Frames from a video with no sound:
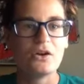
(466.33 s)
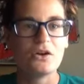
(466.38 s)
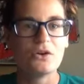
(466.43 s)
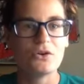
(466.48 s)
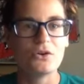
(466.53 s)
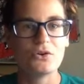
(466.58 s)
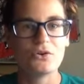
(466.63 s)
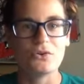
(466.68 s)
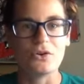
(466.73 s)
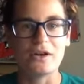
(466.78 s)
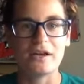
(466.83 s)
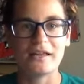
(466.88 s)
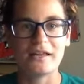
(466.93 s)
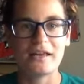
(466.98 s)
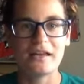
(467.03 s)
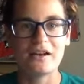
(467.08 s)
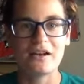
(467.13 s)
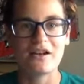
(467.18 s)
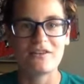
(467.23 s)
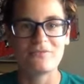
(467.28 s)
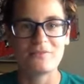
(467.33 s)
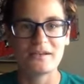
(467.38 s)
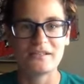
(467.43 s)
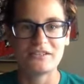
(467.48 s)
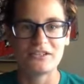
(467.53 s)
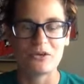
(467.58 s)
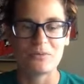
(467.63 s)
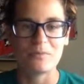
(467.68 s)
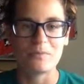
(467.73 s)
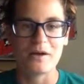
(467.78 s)
Whew, getting off my
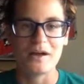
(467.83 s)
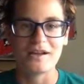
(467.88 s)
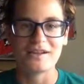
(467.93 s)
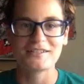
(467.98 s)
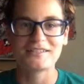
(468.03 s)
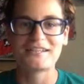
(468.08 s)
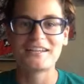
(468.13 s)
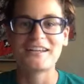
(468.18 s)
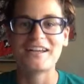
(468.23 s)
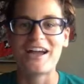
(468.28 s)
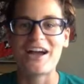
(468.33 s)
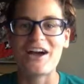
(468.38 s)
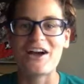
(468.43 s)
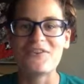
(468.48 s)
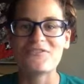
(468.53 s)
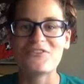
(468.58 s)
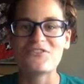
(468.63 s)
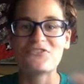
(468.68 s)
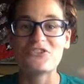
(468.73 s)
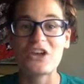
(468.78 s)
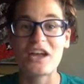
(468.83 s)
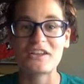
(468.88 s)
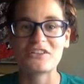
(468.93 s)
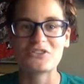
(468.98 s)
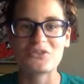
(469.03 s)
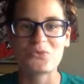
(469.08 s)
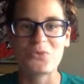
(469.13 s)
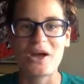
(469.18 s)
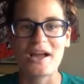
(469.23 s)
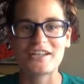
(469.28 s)
soapbox. If you guys
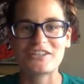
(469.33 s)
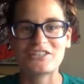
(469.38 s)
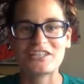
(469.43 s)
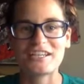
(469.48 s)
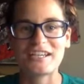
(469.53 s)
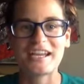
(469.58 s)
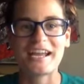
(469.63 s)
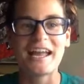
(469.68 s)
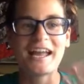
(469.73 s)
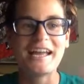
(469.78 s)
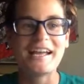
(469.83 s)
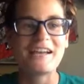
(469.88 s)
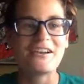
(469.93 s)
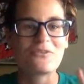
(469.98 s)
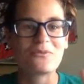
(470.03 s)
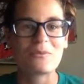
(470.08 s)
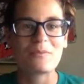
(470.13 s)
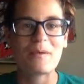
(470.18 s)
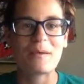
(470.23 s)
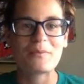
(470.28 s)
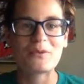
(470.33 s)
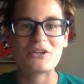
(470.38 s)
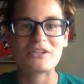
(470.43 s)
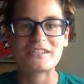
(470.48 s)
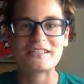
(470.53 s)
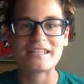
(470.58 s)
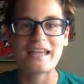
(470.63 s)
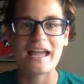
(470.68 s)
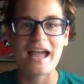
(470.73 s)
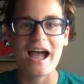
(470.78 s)
are watching, remember,
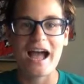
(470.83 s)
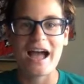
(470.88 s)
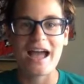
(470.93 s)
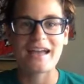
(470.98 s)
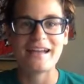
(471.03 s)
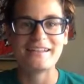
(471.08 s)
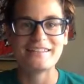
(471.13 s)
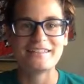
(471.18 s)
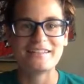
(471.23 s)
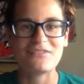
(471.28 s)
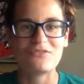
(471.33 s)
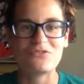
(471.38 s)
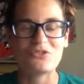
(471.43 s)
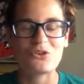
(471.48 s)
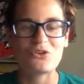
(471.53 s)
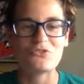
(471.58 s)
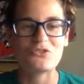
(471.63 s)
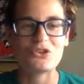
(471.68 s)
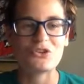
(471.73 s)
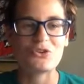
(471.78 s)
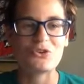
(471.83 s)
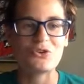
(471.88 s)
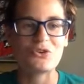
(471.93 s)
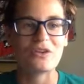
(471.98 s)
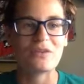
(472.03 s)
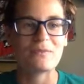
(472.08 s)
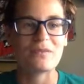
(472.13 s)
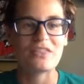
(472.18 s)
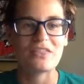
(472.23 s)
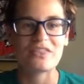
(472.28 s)
say hi. I see a few of you.
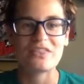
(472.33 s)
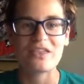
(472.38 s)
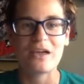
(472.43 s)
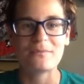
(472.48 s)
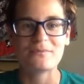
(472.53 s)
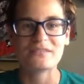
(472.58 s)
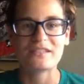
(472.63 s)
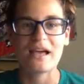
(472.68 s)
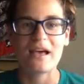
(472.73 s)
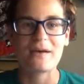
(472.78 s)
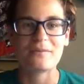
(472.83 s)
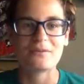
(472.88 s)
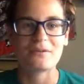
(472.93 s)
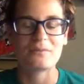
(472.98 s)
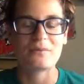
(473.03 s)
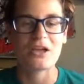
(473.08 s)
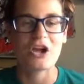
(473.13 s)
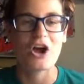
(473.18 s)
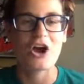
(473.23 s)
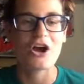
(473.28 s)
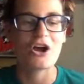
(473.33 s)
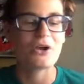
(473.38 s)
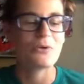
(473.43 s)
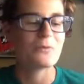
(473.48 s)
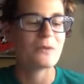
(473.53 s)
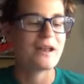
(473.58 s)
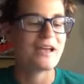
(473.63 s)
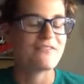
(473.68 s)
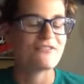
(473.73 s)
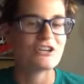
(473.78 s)
Give me the thumbs up, give me a heart,
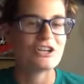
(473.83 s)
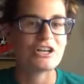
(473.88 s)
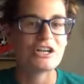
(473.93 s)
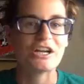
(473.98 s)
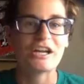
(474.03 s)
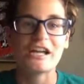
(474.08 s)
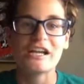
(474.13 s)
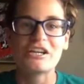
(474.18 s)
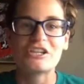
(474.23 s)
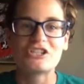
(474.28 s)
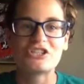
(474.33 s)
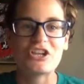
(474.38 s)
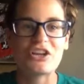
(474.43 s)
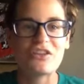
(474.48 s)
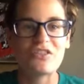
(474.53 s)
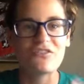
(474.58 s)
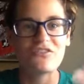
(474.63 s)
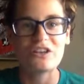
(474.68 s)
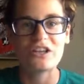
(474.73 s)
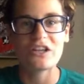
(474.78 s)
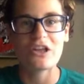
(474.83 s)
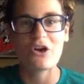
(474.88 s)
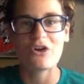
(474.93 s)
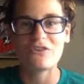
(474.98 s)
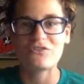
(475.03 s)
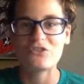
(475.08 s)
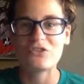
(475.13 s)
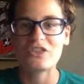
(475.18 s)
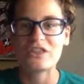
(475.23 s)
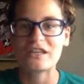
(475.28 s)
whatever. Share the video
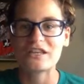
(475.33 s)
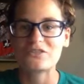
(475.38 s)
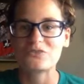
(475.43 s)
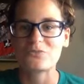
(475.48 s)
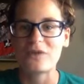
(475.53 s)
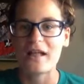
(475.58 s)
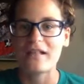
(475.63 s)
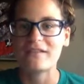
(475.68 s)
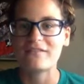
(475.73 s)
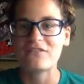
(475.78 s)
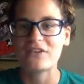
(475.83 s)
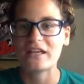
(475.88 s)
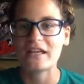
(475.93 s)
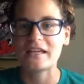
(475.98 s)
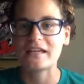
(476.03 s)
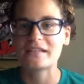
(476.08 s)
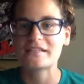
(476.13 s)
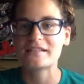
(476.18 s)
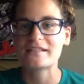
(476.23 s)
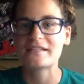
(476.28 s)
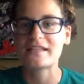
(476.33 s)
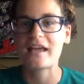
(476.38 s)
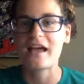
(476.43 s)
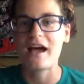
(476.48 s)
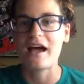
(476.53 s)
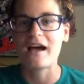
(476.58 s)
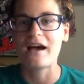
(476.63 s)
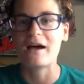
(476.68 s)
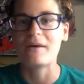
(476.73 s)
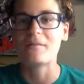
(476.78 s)
if you think it's relevant.
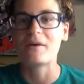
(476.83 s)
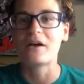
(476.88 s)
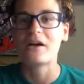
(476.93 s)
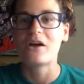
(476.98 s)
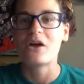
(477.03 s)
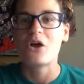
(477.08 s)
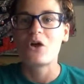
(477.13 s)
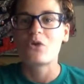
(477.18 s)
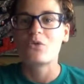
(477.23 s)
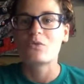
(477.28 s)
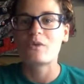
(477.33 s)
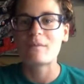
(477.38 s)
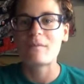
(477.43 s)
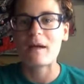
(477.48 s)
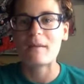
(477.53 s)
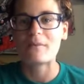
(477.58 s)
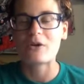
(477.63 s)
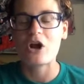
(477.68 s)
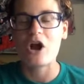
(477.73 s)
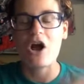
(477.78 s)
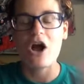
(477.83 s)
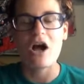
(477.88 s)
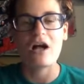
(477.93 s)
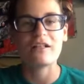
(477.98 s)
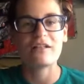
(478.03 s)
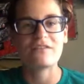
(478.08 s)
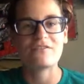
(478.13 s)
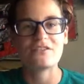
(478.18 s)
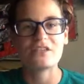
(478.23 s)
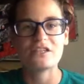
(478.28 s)
Remember,
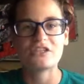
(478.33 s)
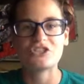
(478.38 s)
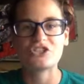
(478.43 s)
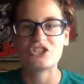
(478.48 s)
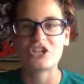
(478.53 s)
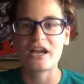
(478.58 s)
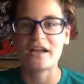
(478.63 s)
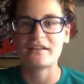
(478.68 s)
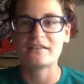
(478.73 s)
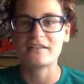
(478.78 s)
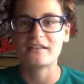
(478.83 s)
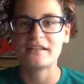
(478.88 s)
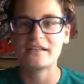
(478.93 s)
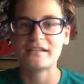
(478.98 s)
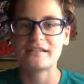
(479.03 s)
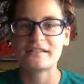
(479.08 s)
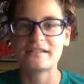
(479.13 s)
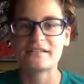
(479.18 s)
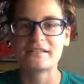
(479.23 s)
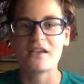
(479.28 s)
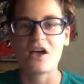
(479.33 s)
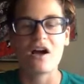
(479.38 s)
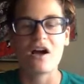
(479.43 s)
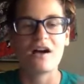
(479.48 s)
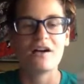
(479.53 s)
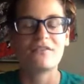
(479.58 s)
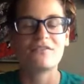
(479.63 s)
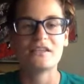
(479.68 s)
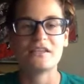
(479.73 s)
all of these checklists, all of